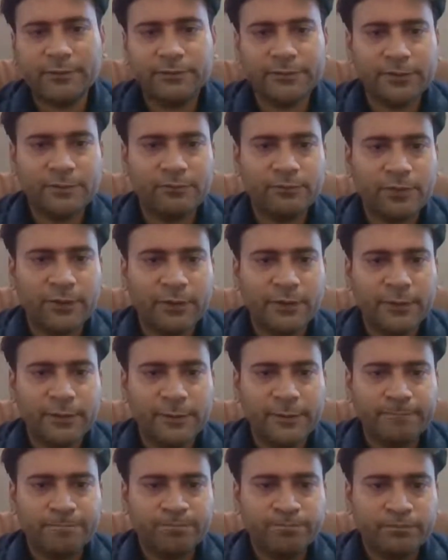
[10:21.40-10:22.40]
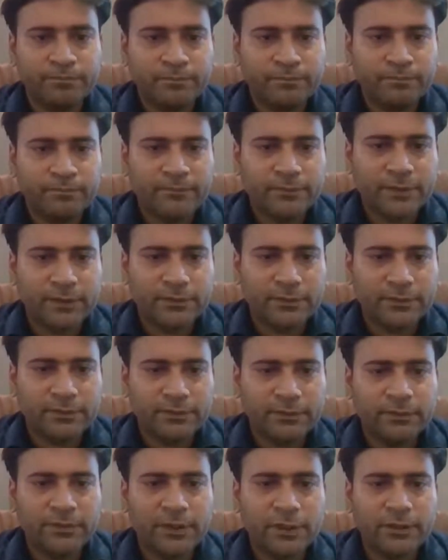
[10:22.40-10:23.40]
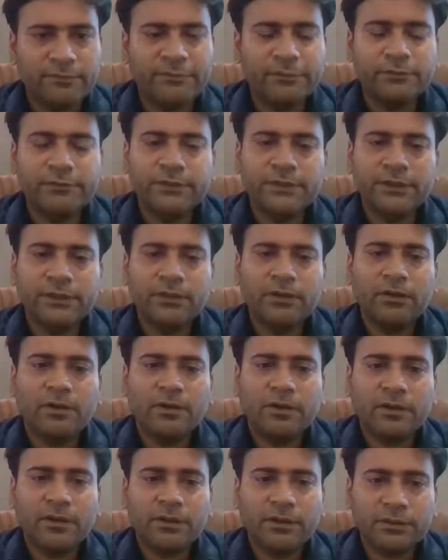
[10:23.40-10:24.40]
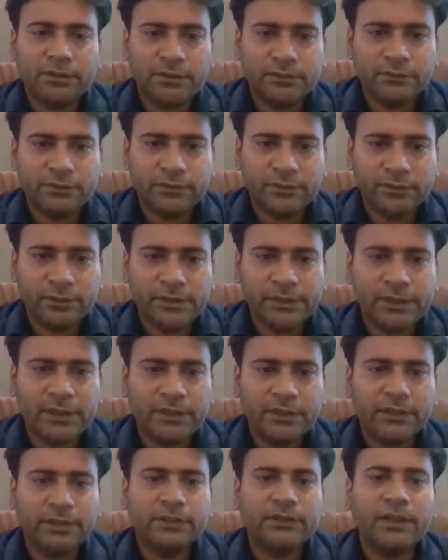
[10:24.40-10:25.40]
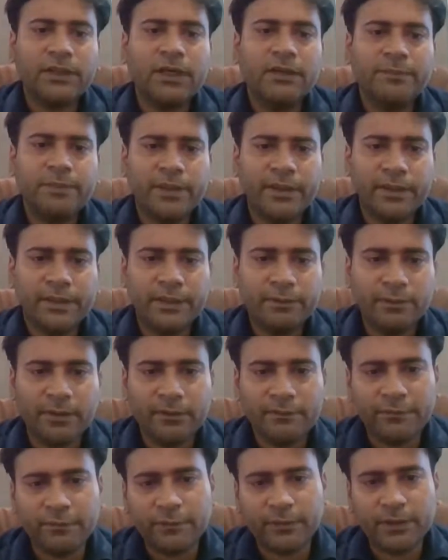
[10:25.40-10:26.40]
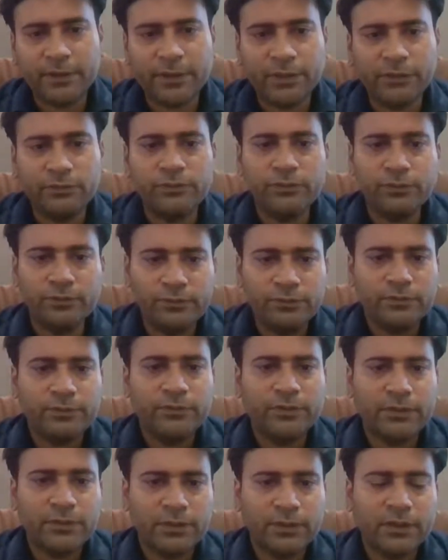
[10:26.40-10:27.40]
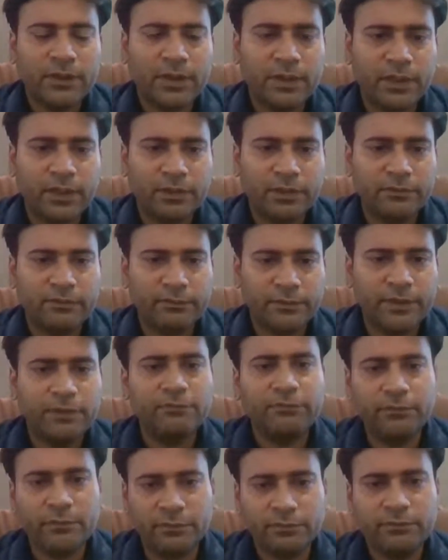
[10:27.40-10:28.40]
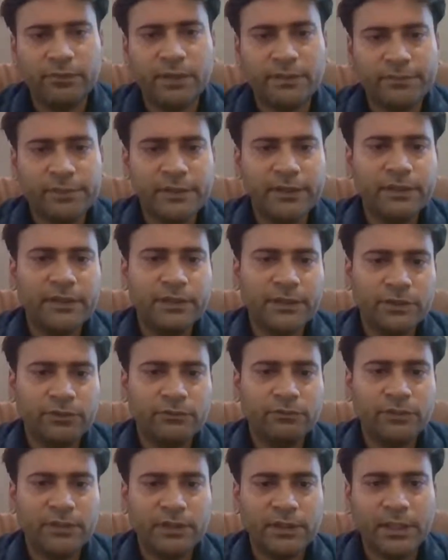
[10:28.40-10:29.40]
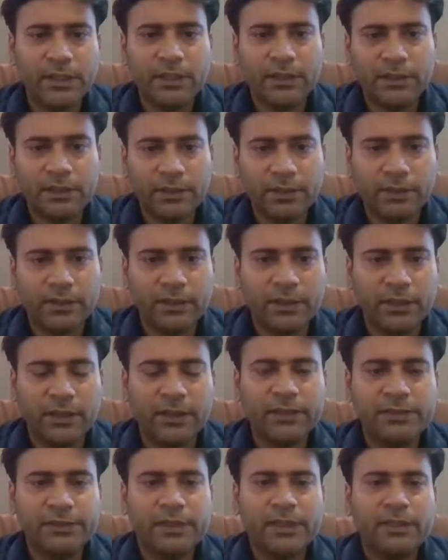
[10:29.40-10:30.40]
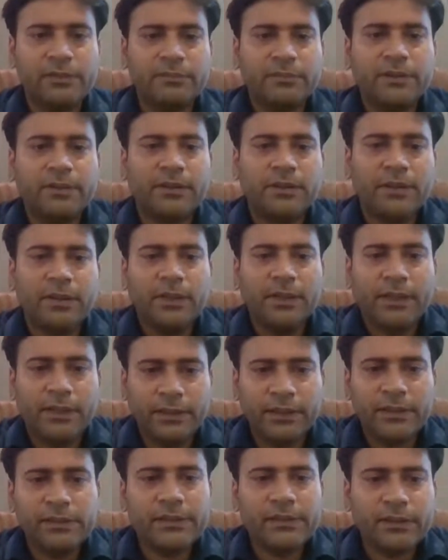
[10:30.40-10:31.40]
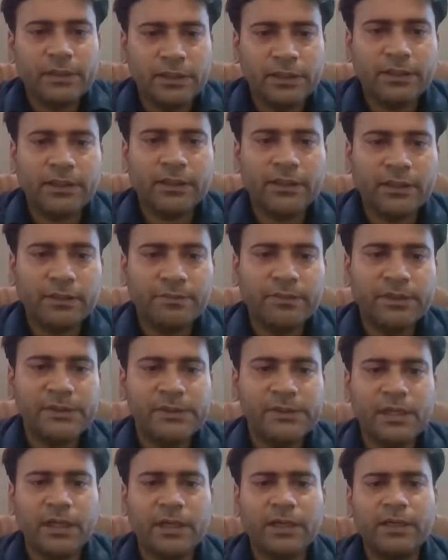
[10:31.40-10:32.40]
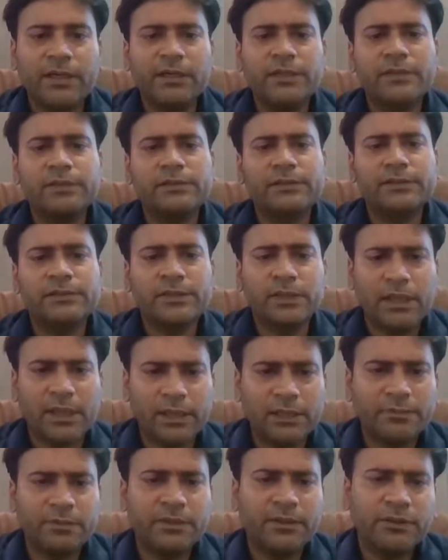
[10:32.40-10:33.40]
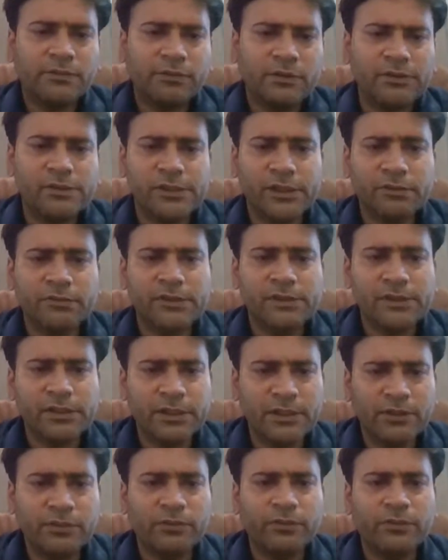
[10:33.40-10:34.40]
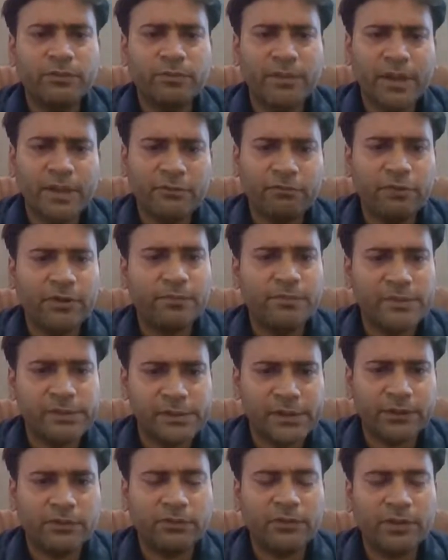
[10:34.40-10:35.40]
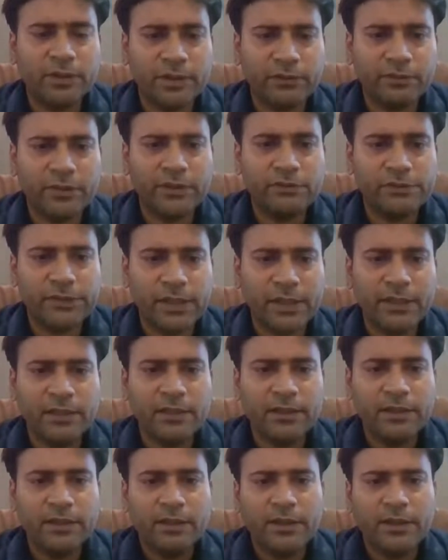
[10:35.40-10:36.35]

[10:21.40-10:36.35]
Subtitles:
somewhat confusing, or you can say unpredictable for Q2. And we have seen in Q1 that earnings has been Indian companies earnings has been sequentially grown by 1% on revenue side,